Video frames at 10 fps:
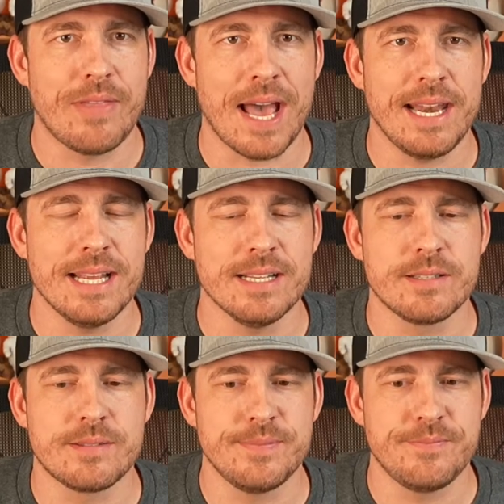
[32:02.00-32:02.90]
that
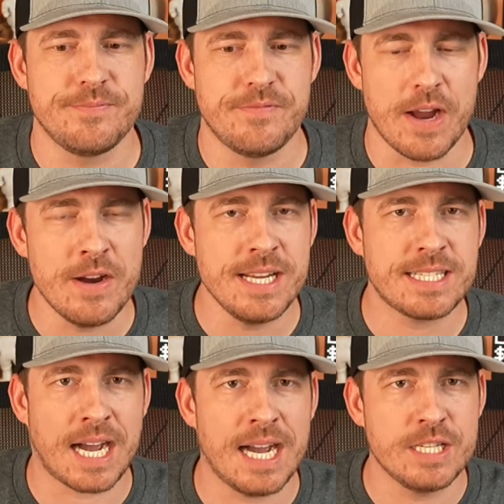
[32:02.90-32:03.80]
is very
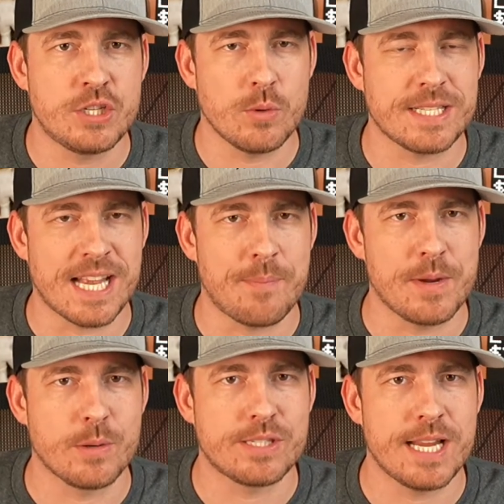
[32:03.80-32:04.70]
tied to what's
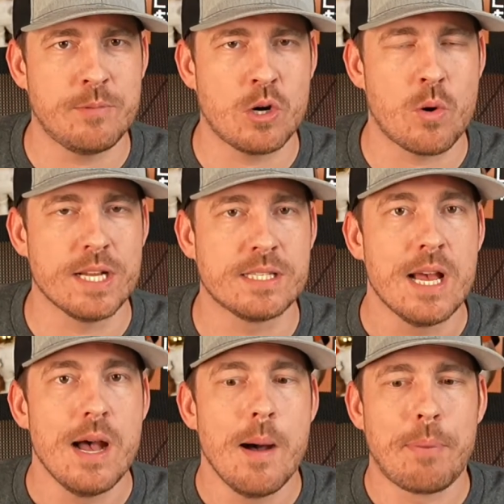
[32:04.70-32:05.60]
happening with stablecoins,
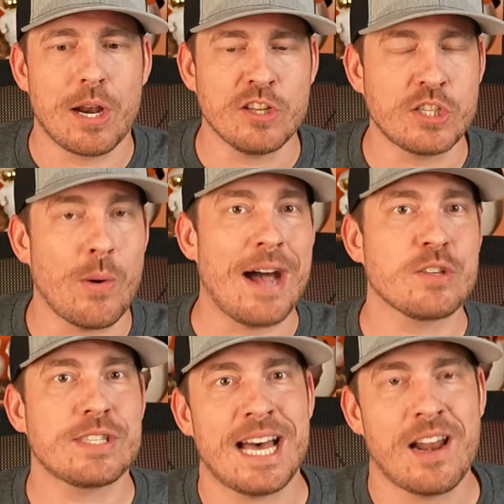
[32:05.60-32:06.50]
but also
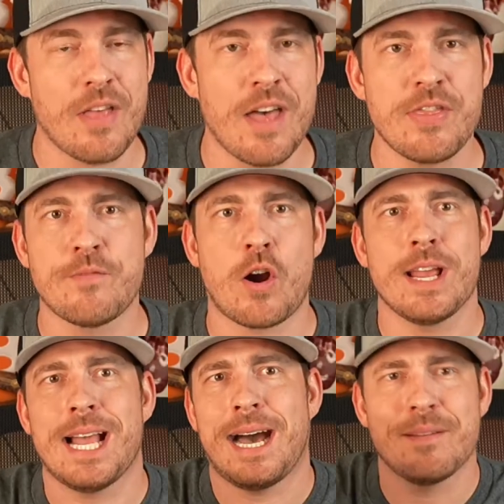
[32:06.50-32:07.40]
outside of that, they've
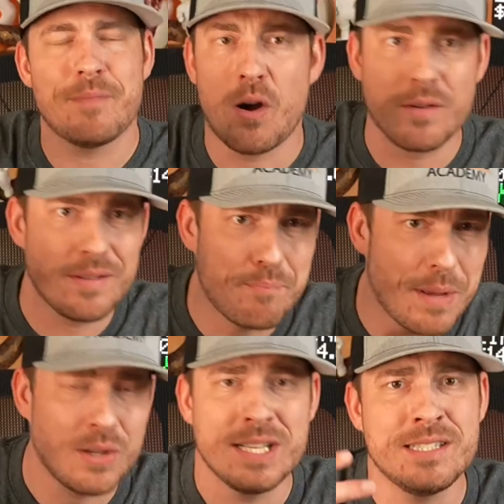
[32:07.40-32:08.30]
already got
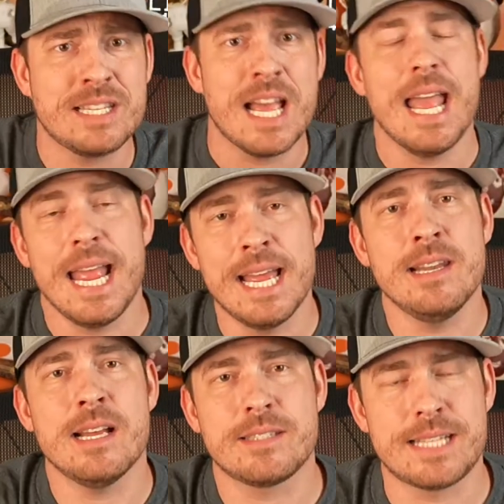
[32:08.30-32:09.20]
billions
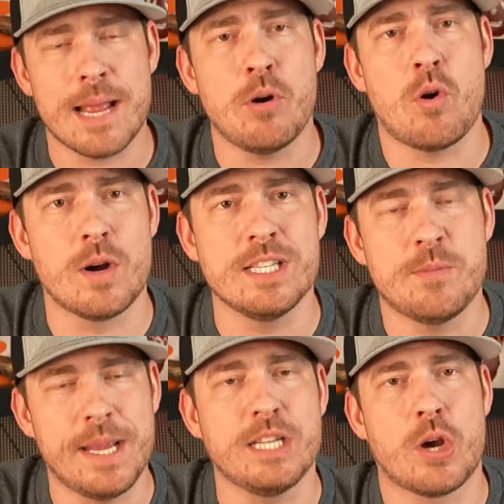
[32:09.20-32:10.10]
in
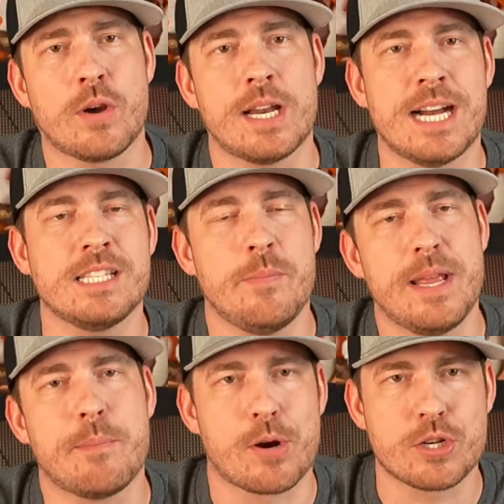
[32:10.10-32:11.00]
stablecoins being tokenized and
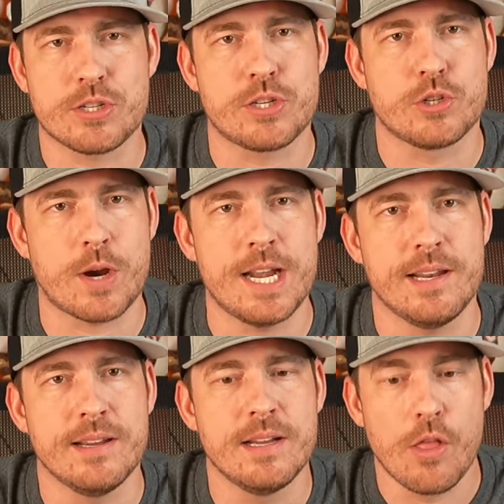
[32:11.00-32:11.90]
being purchased and
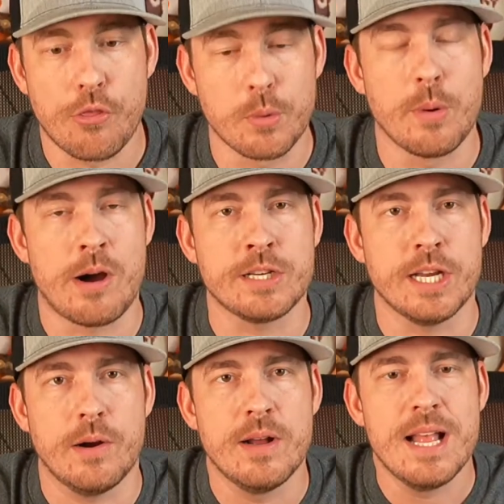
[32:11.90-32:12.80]
traded through
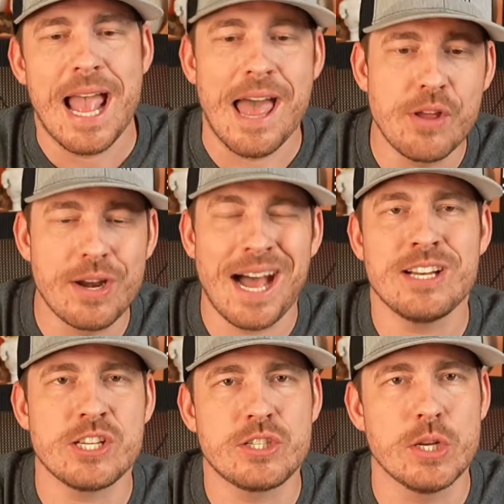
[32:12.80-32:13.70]
Ondo. And they're
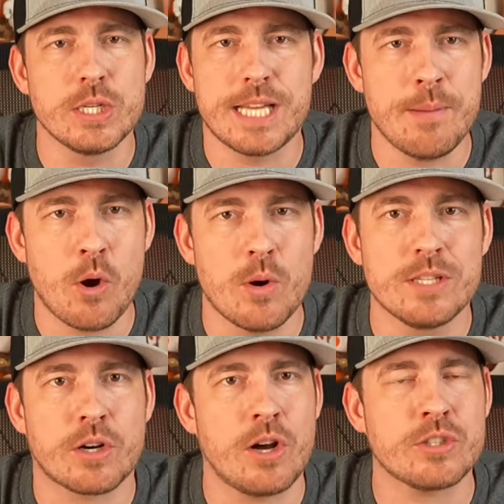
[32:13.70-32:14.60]
not just doing
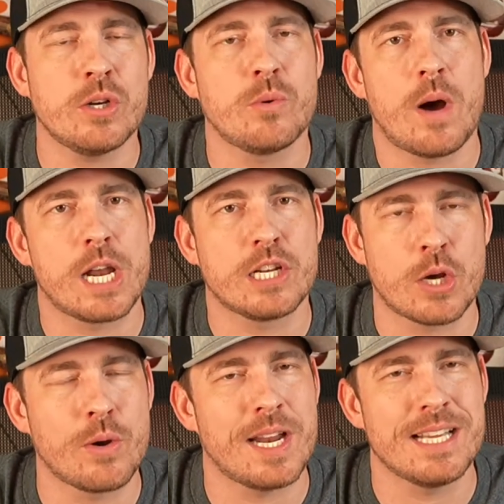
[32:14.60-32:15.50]
stablecoins, they're also want to
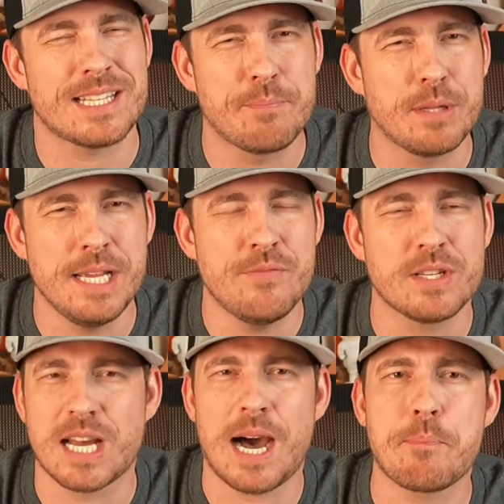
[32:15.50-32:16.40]
tokenize, I believe,
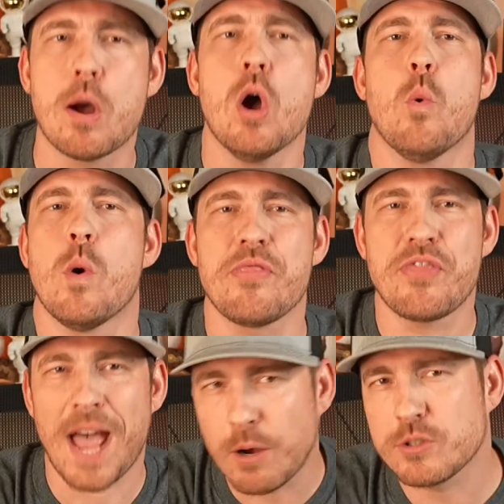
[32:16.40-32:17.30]
the top
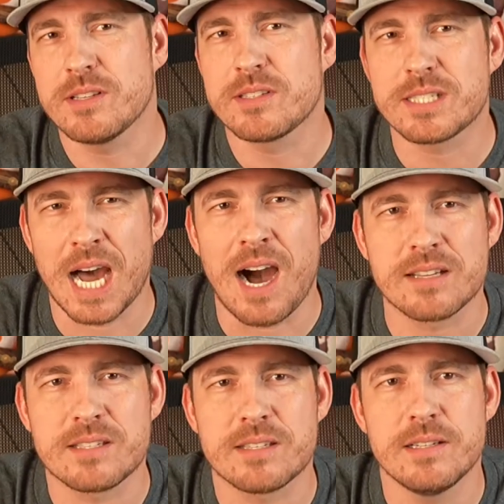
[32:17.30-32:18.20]
1,000
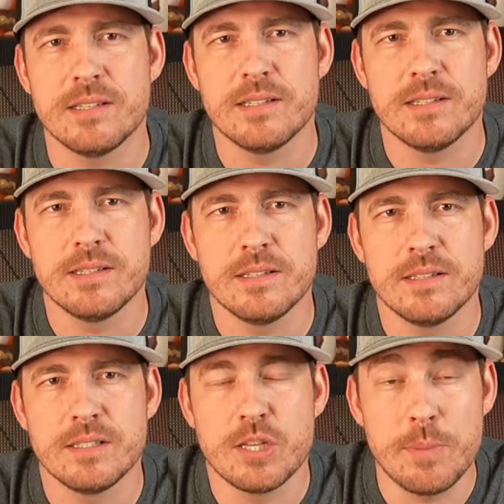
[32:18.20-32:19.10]
stocks
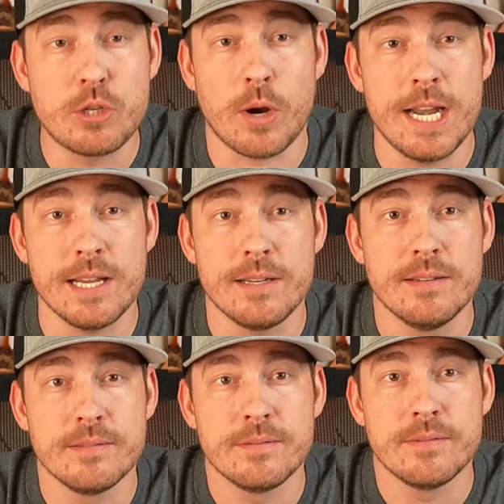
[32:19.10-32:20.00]
to be traded
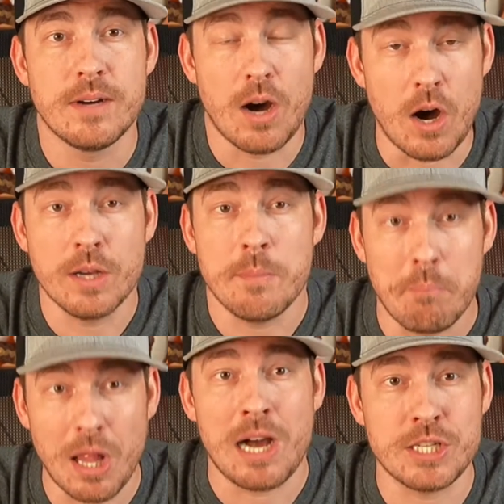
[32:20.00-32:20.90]
on
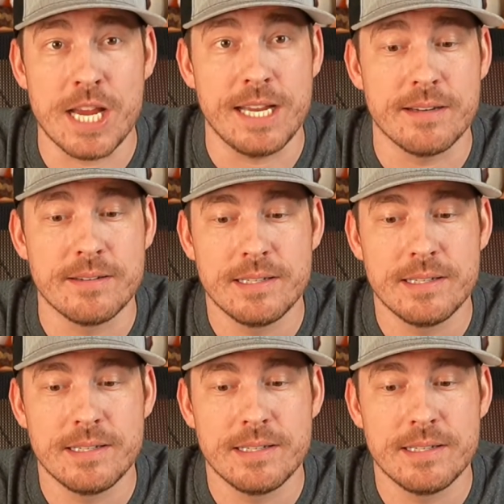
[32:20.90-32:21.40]
blockchain.